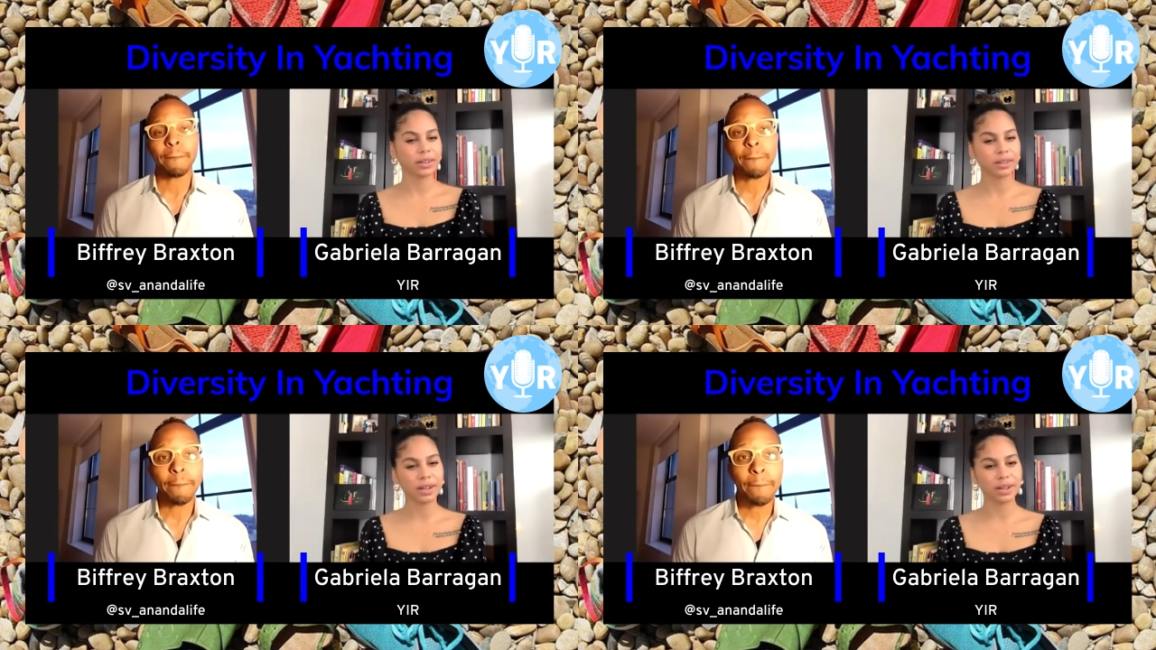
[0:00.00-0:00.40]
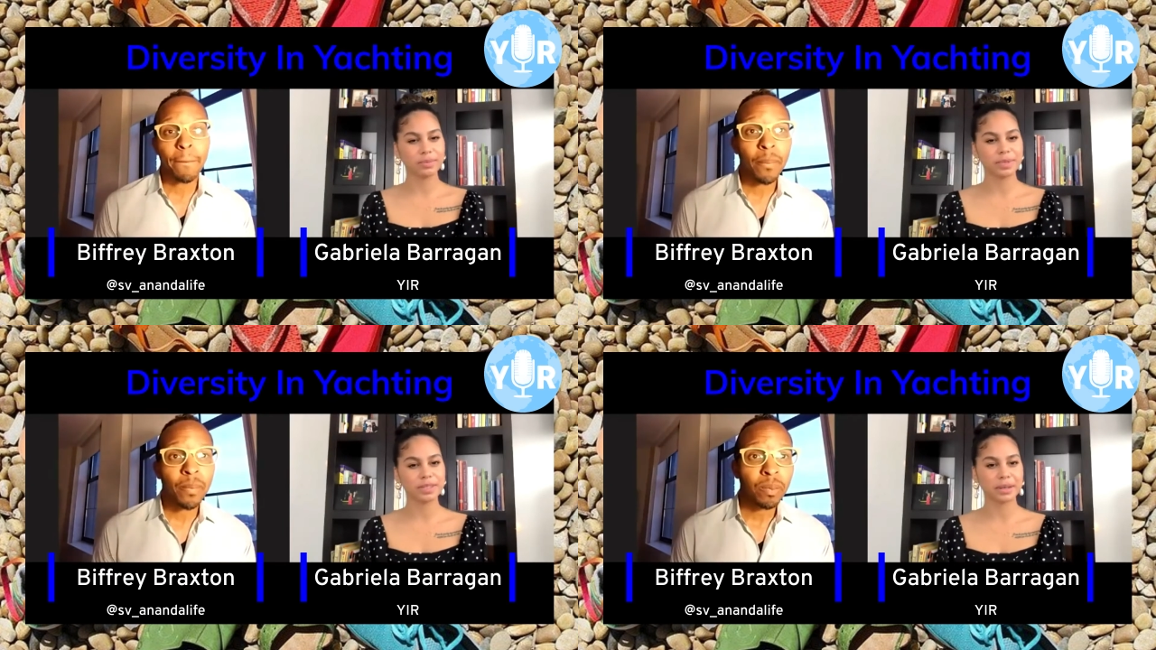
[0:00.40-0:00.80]

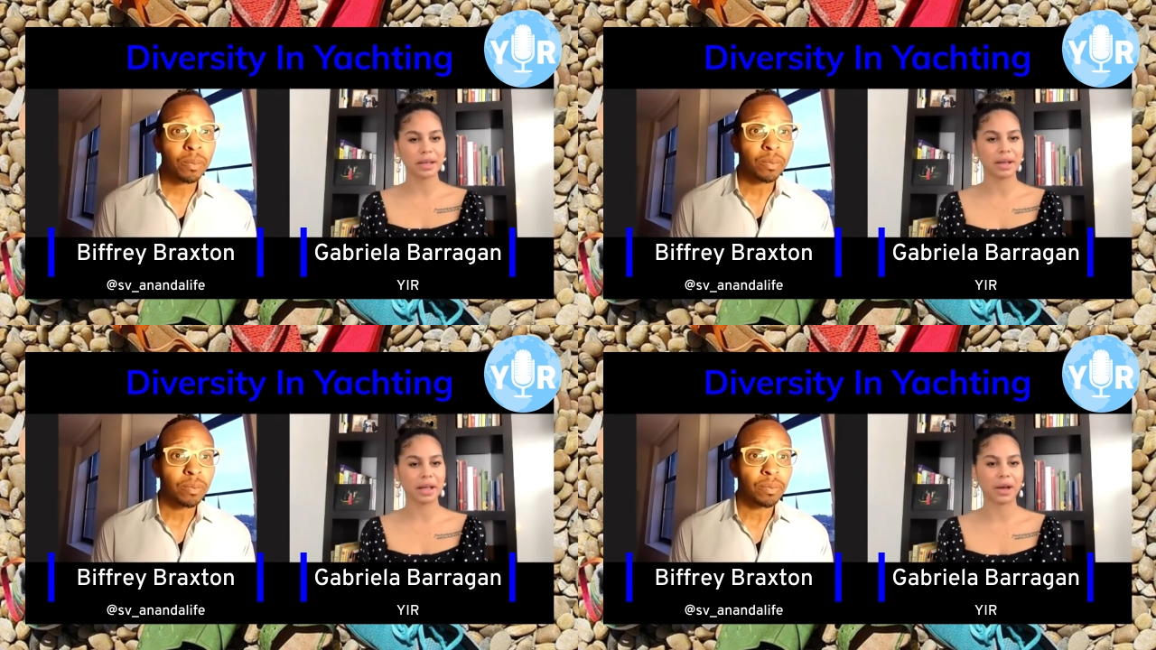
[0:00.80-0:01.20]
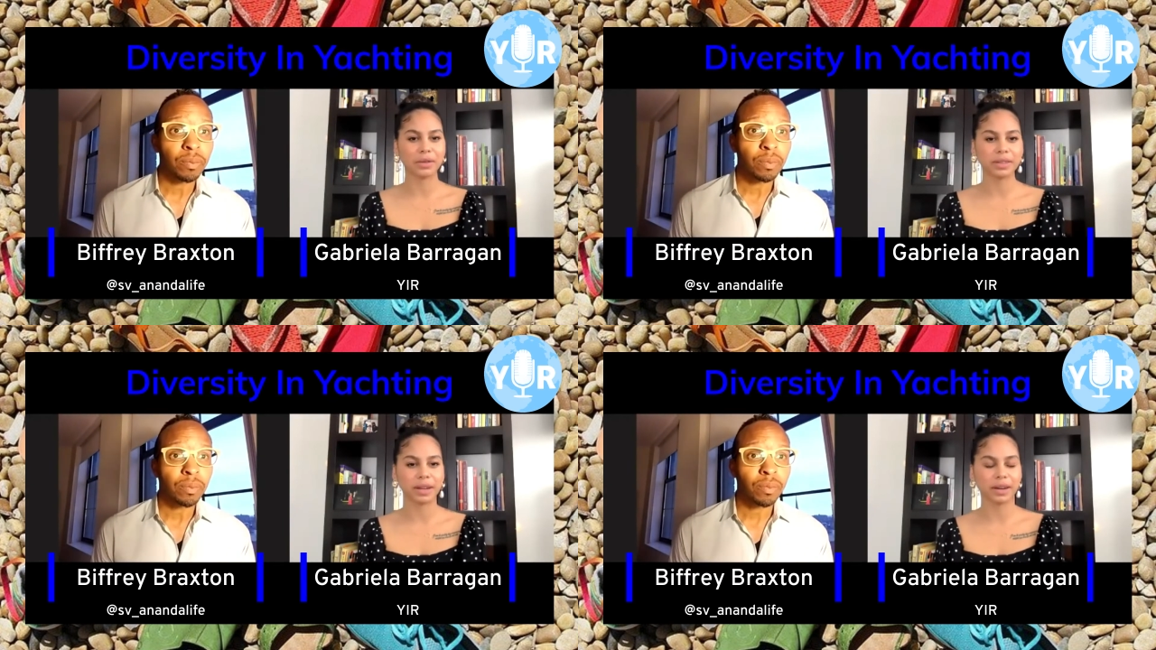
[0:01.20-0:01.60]
Speaker 1: clubs
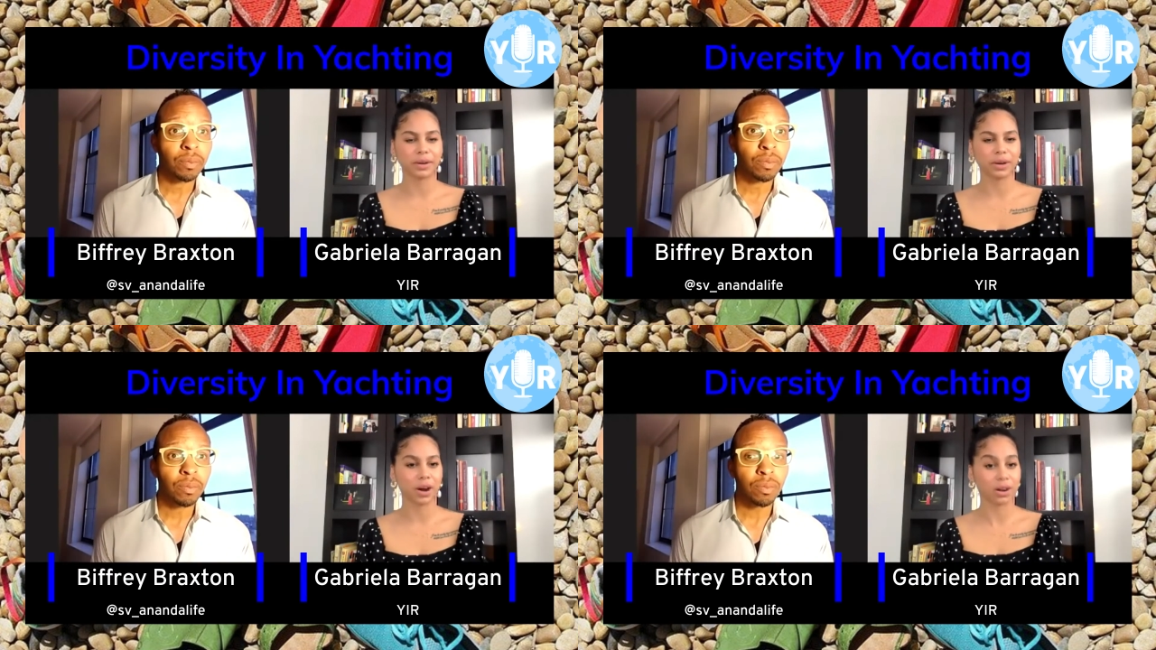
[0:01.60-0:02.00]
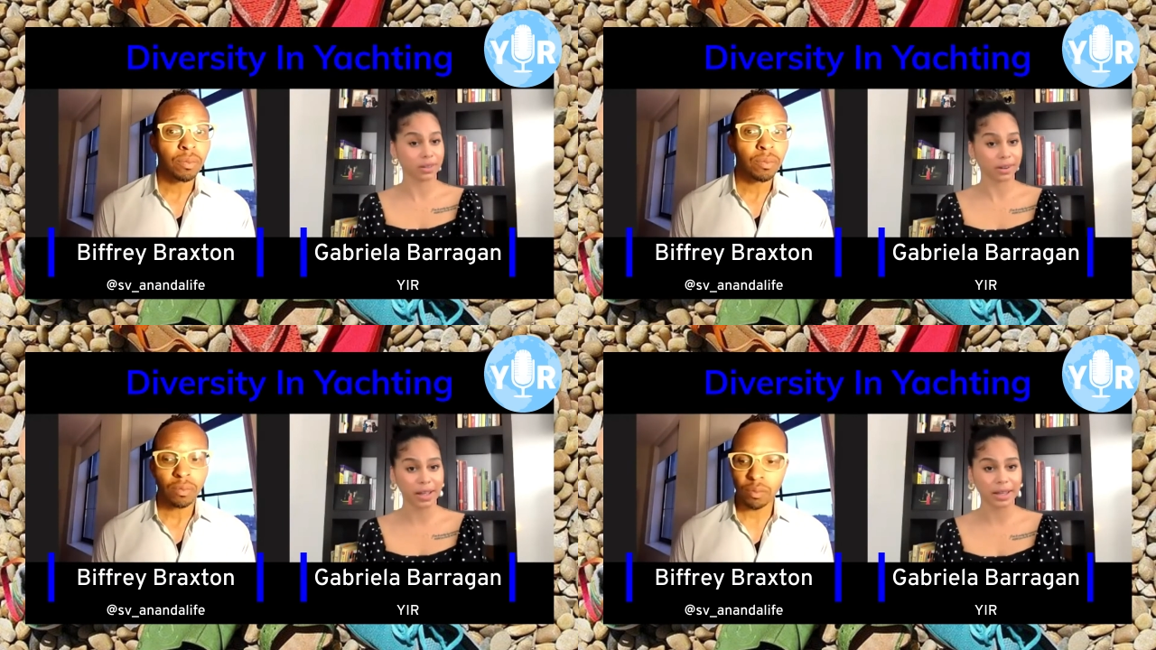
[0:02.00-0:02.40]
out there, or are
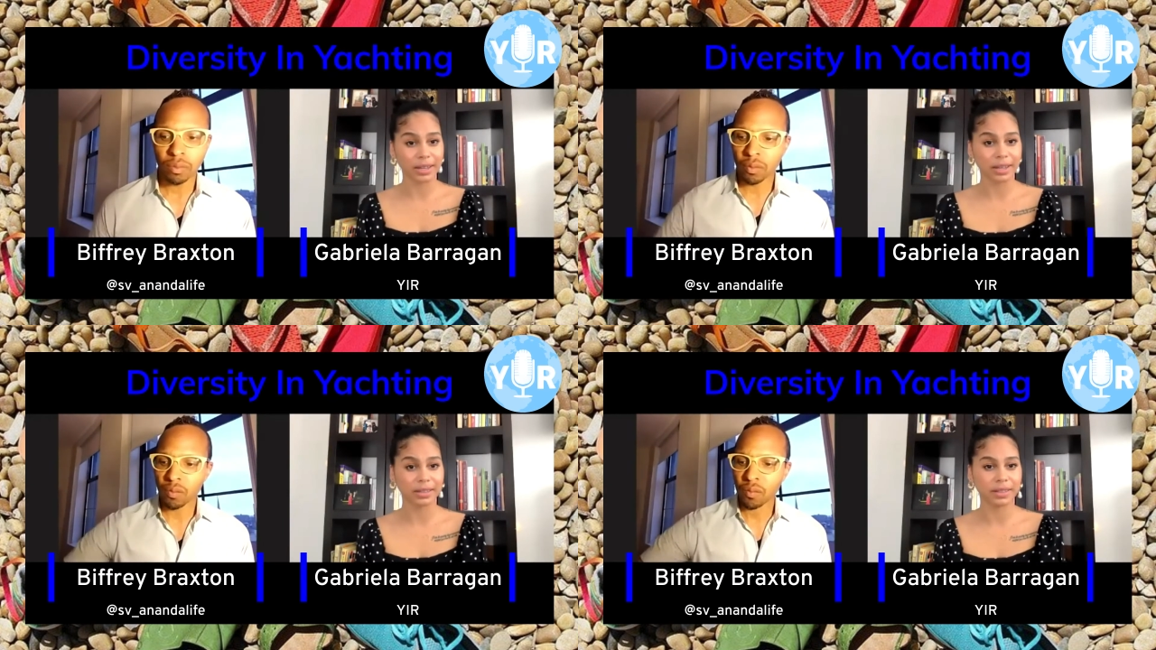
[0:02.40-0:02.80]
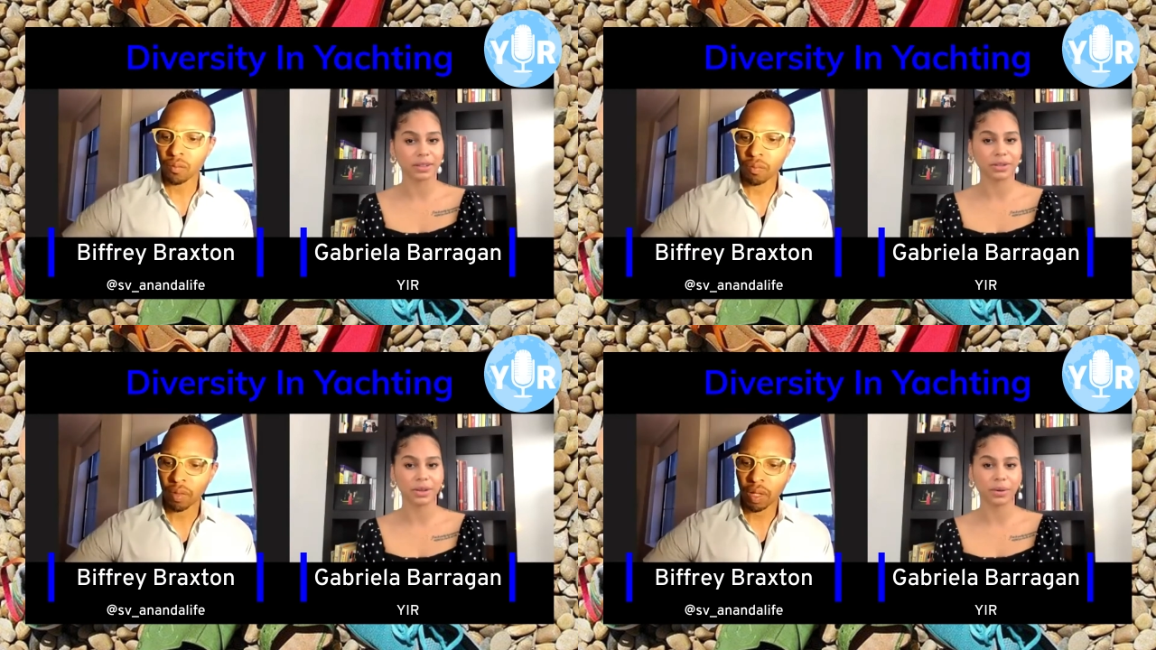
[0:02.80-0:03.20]
there any
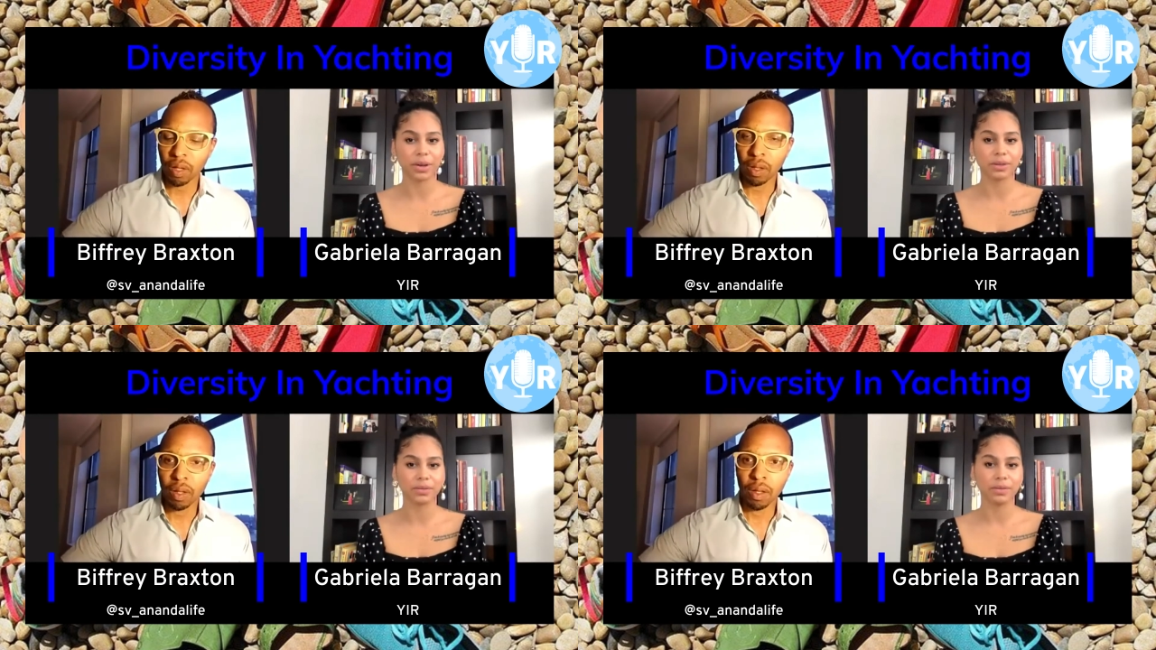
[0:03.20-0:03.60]
that you know of?